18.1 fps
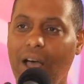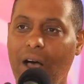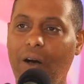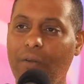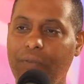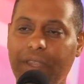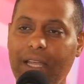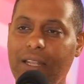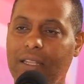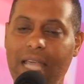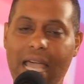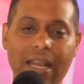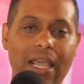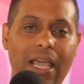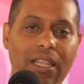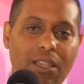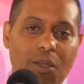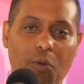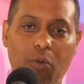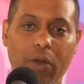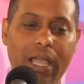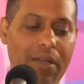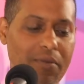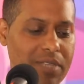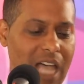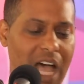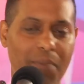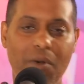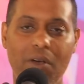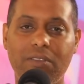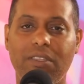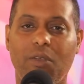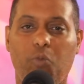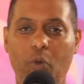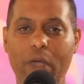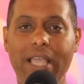You know, it, that the, it was
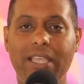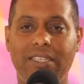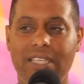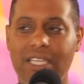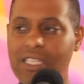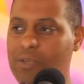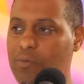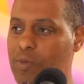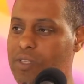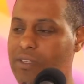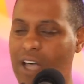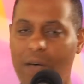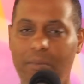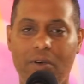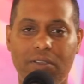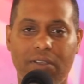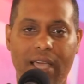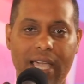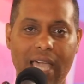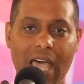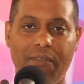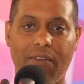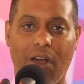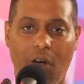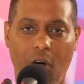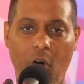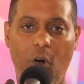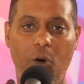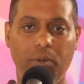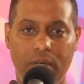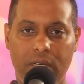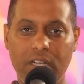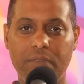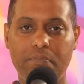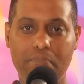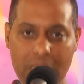almost the racism was almost like having a home
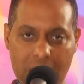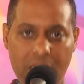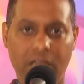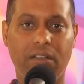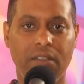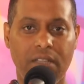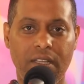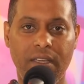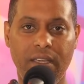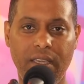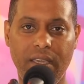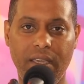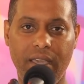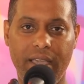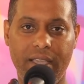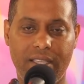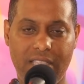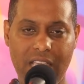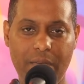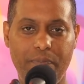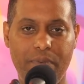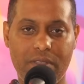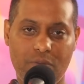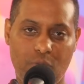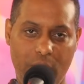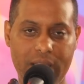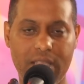cooked meal. Dang. Except it's